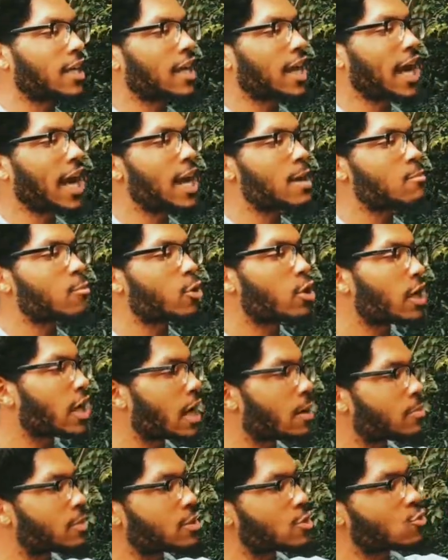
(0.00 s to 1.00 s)
Camry.
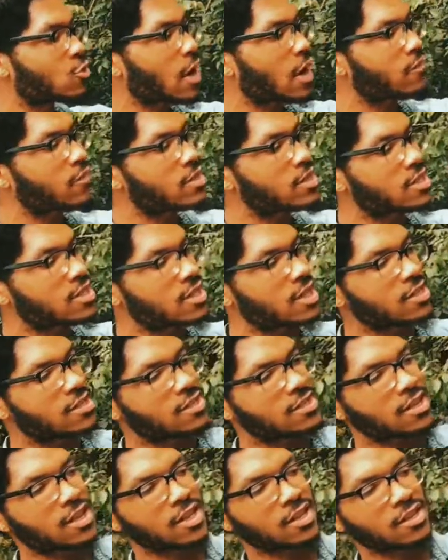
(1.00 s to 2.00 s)
I've been driving since
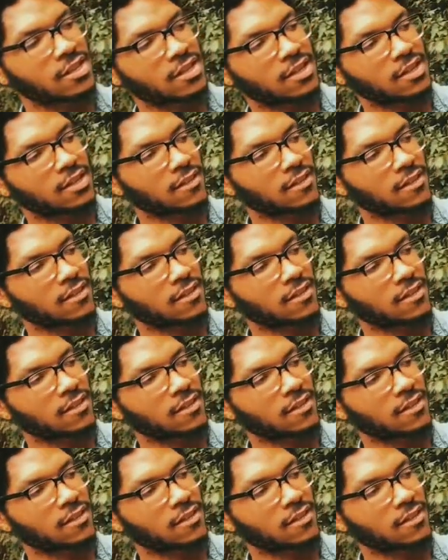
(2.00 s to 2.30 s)
then.